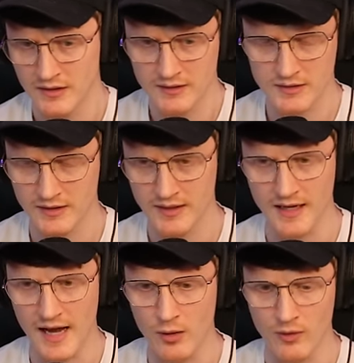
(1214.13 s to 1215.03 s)
That's the thing,
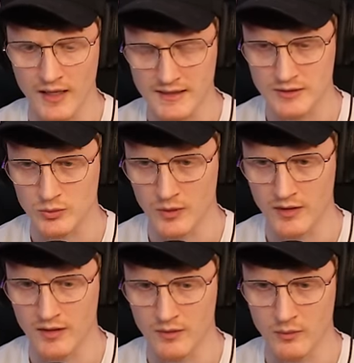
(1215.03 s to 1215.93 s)
Outlast is one
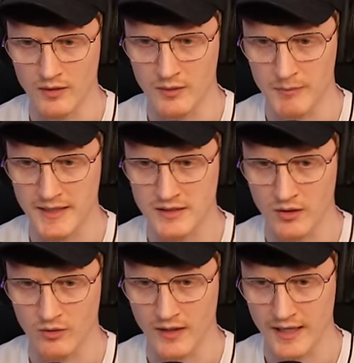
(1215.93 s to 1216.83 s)
of the best
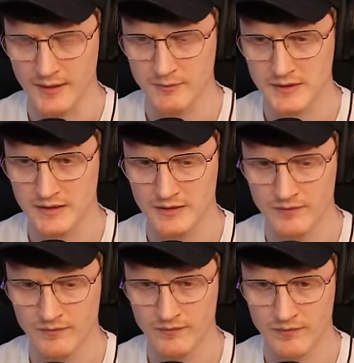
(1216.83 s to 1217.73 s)
horror games.
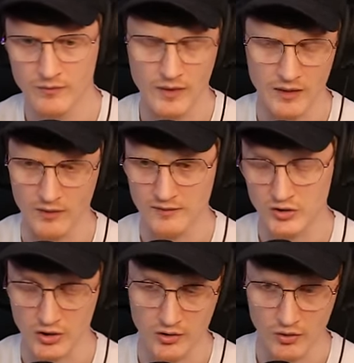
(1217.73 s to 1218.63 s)
Well,
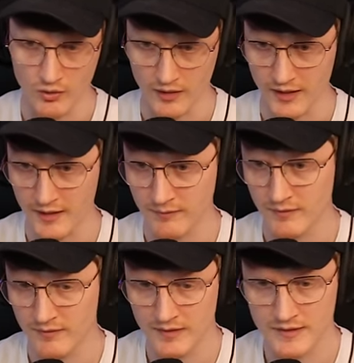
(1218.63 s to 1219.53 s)
it's a good horror game.
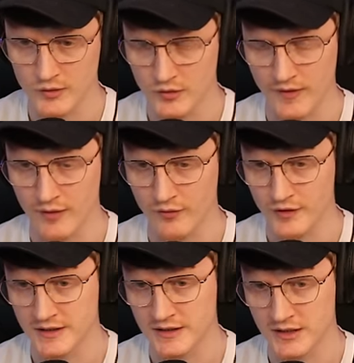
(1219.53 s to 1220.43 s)
It was found
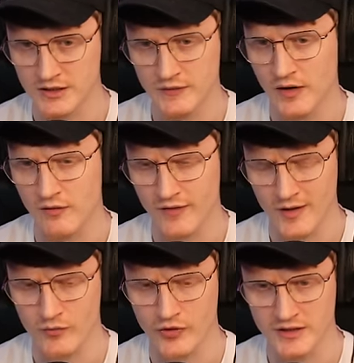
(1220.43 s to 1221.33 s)
footage. I just feel like
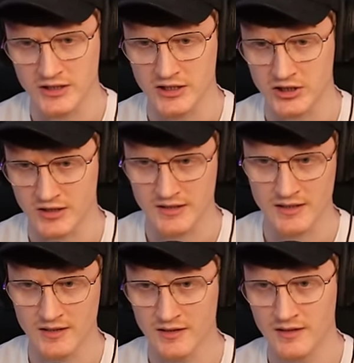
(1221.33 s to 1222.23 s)
found footage is
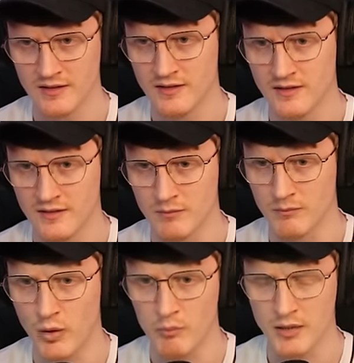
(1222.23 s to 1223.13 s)
just
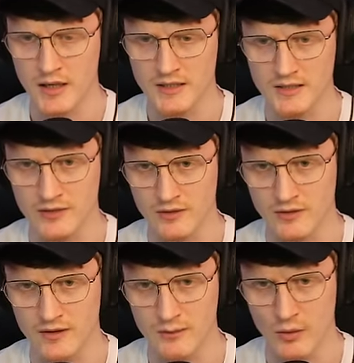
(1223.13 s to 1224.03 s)
more
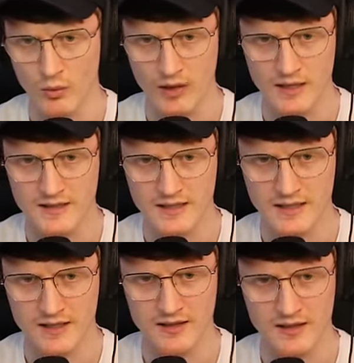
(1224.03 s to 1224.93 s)
personal and more
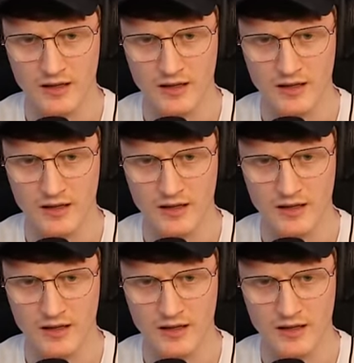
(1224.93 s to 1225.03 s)
realistic.